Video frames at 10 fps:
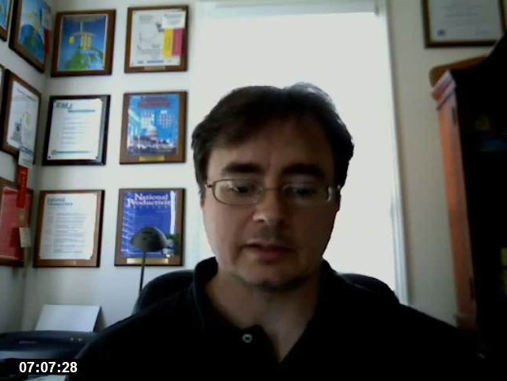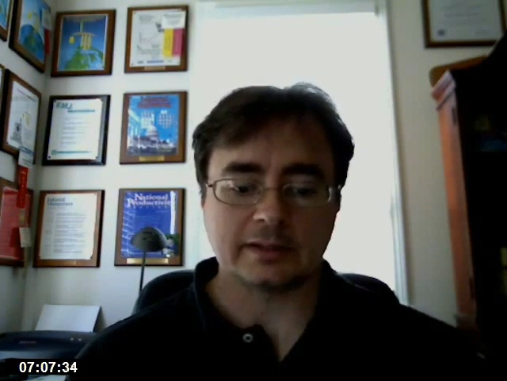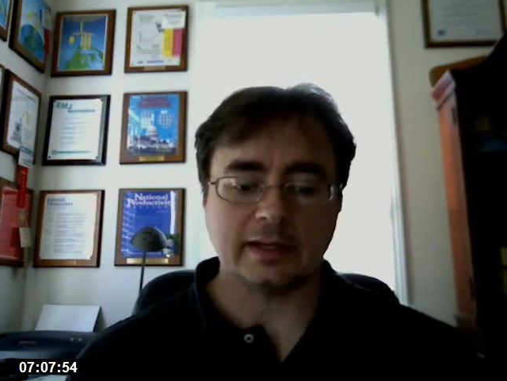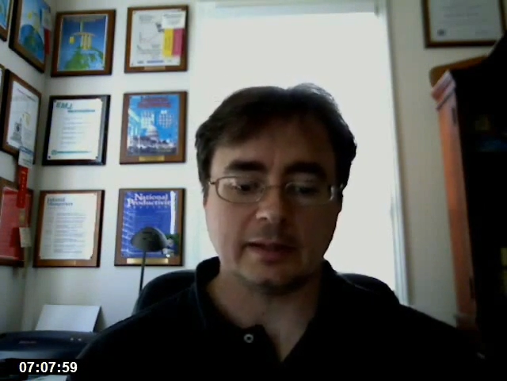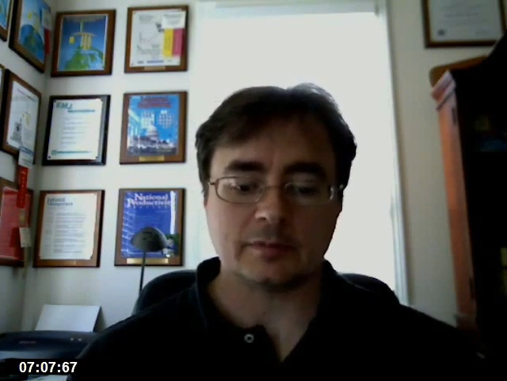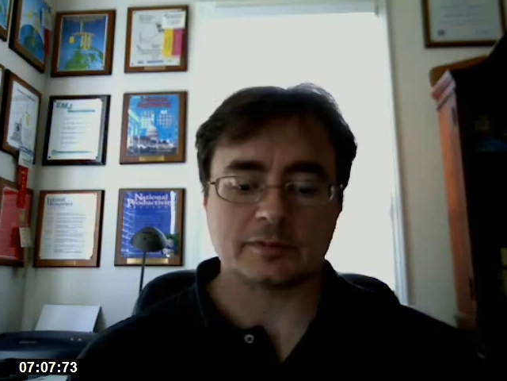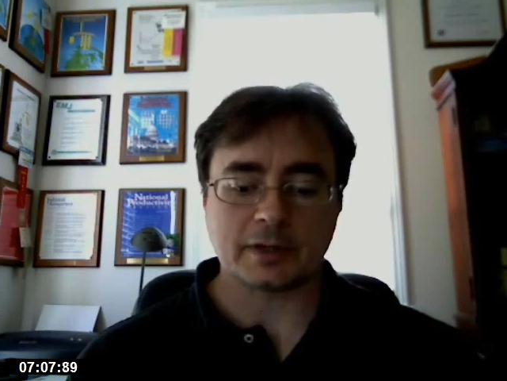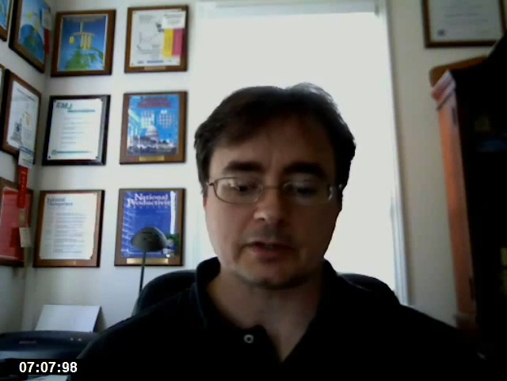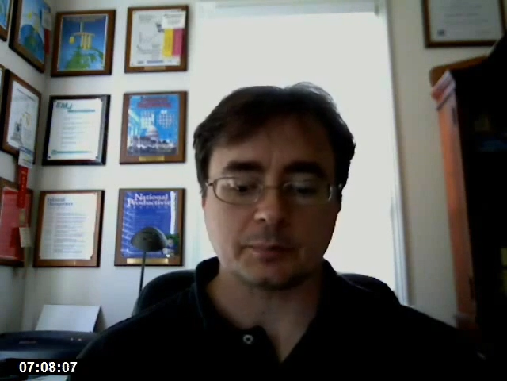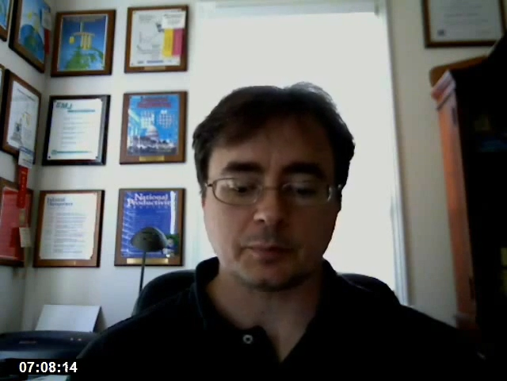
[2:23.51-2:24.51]
The team,
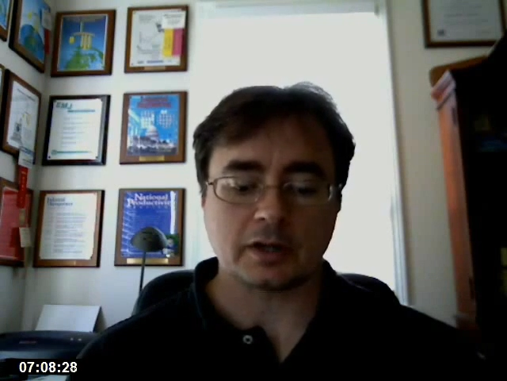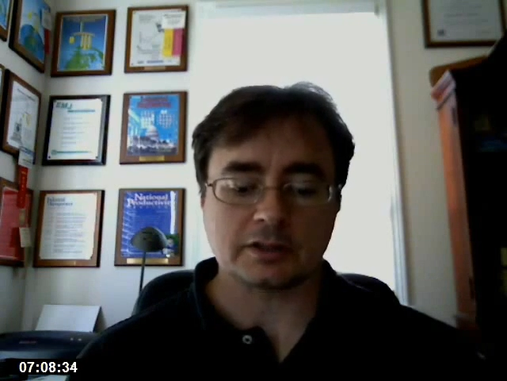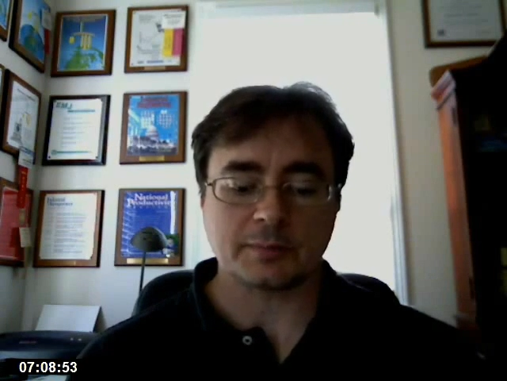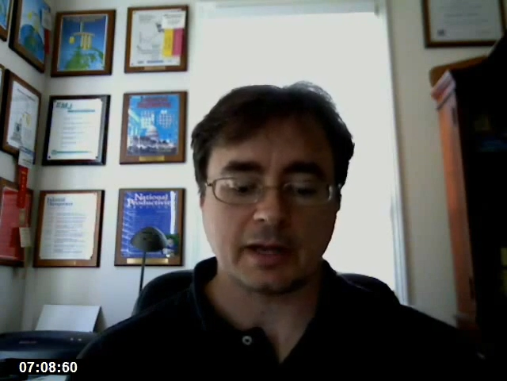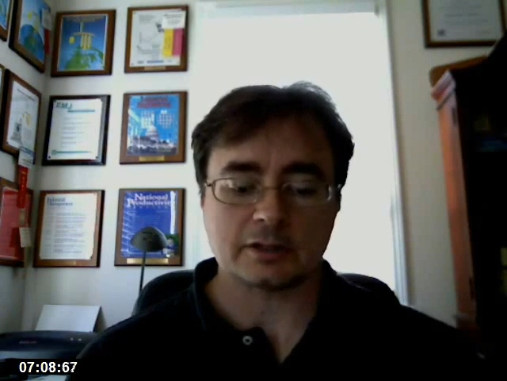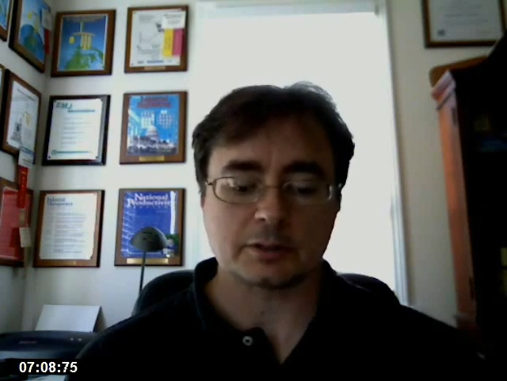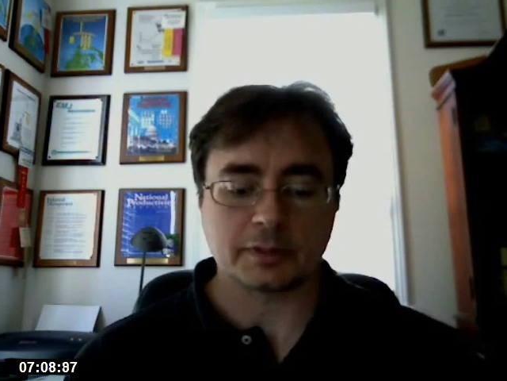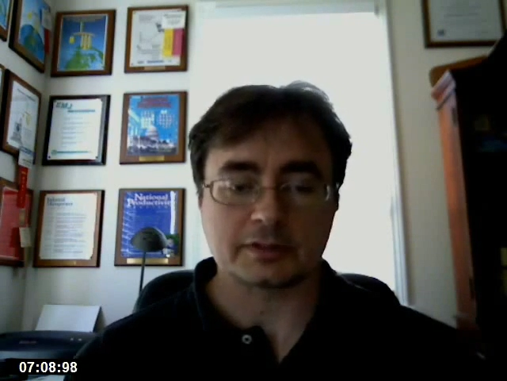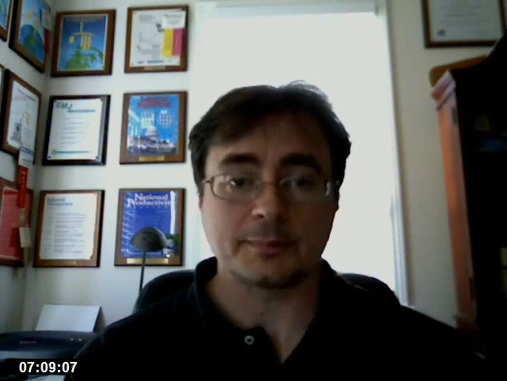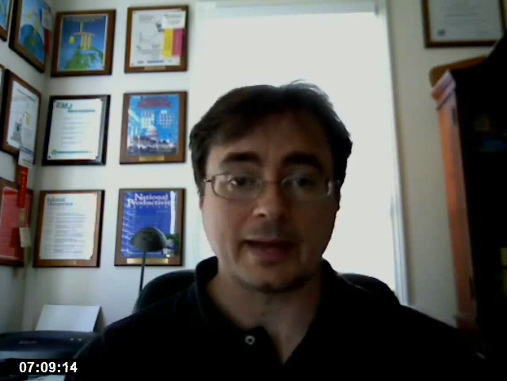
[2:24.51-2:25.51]
especially the project manager,
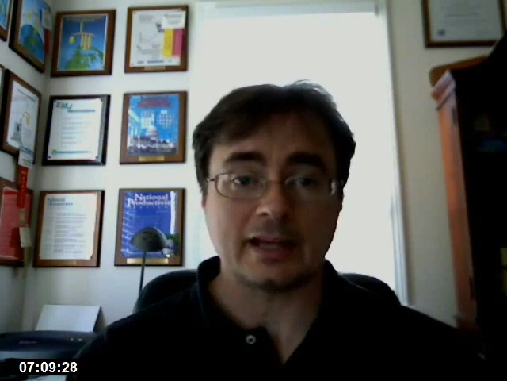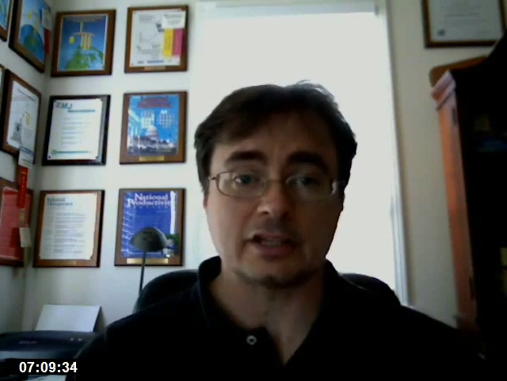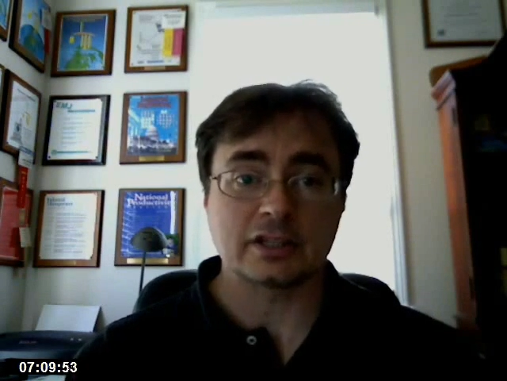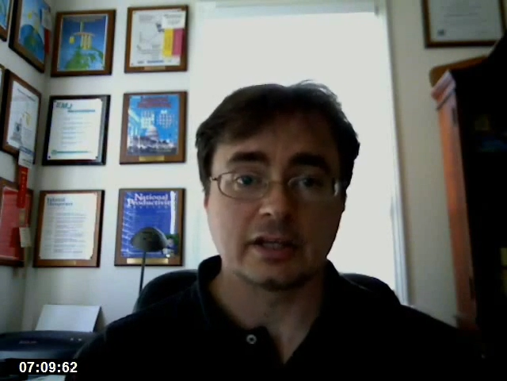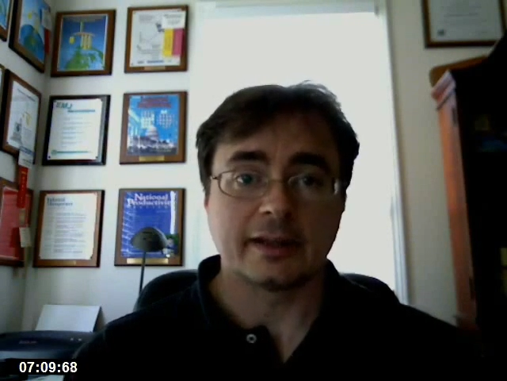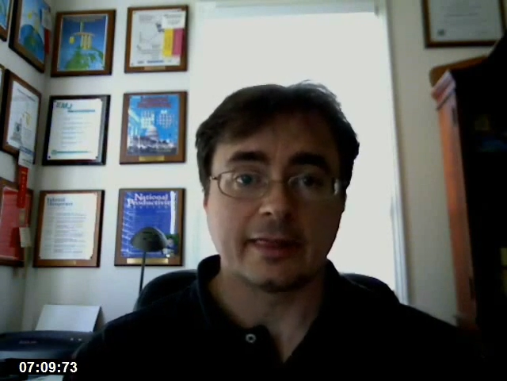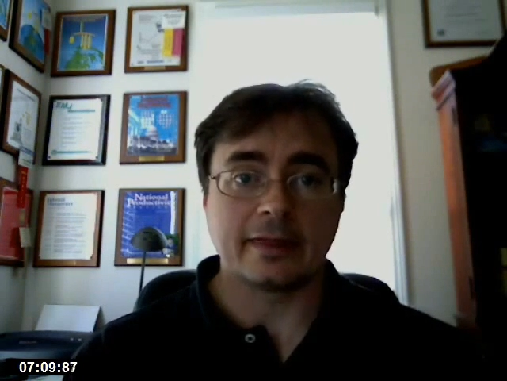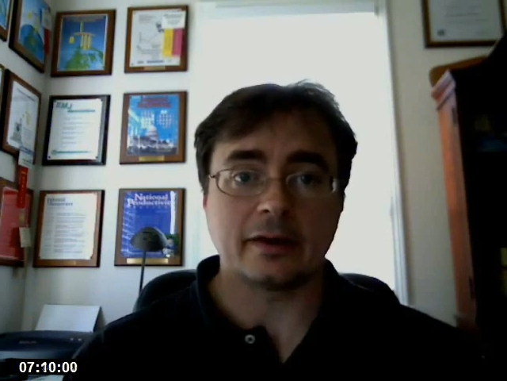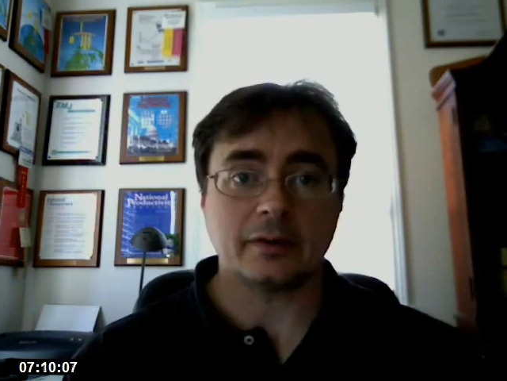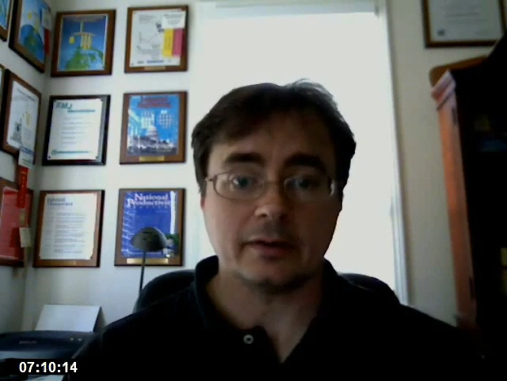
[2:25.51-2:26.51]
must manage
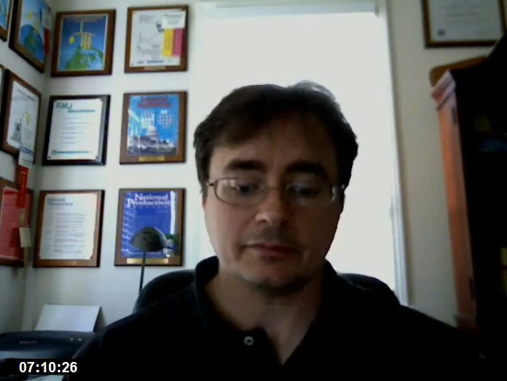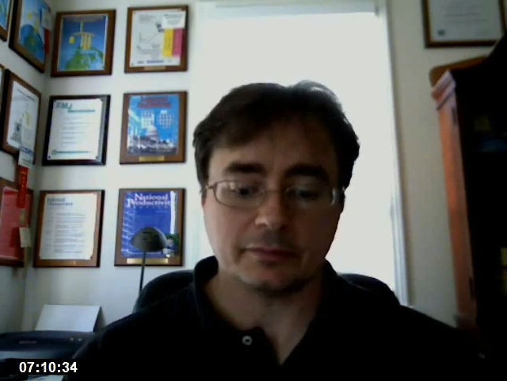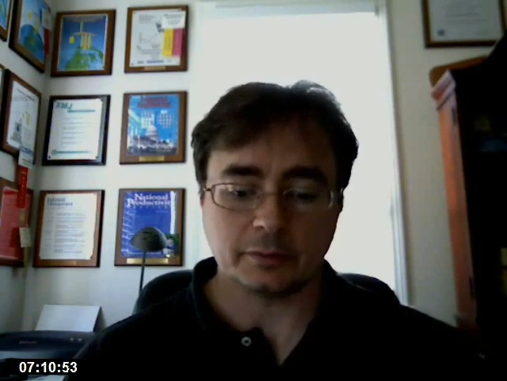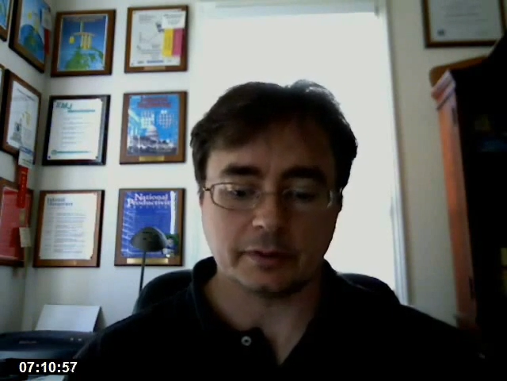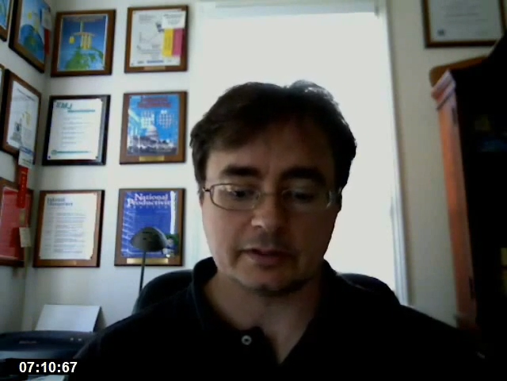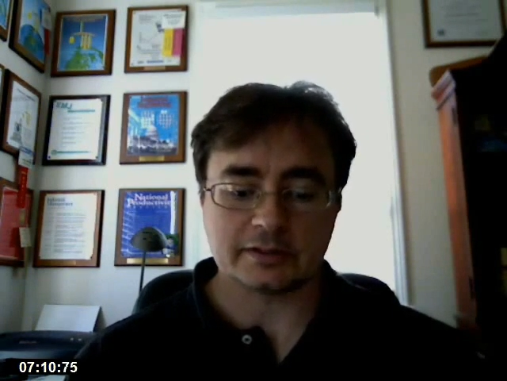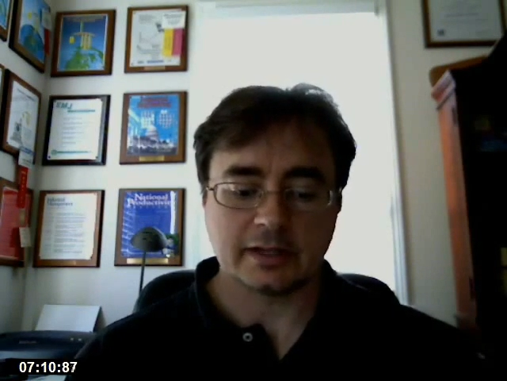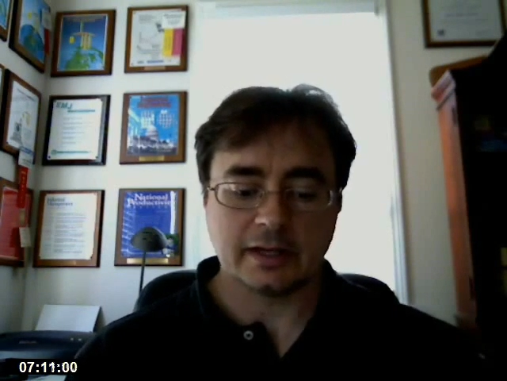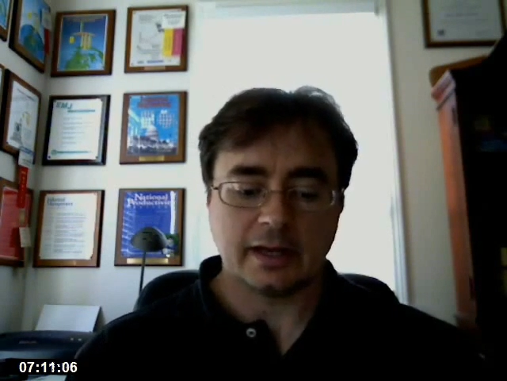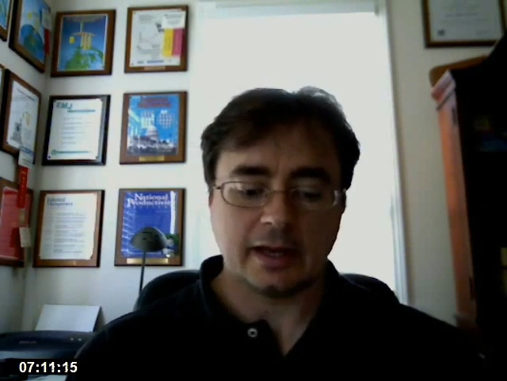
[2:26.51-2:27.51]
their influence